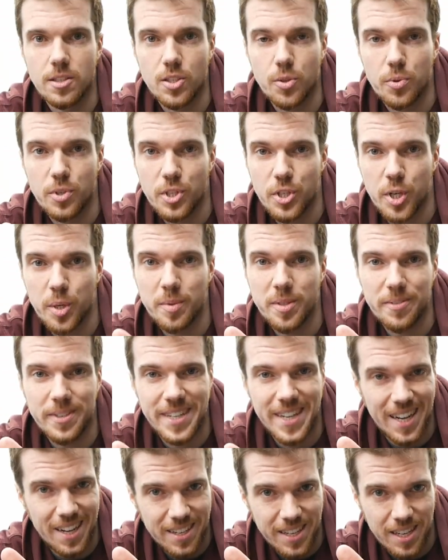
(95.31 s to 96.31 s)
So in terms of
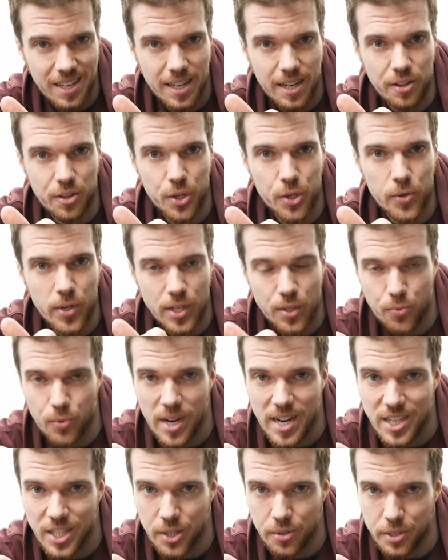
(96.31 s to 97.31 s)
calculating the correct
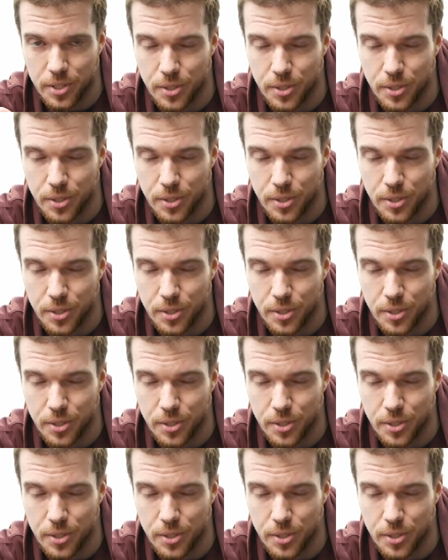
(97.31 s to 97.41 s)
ratio to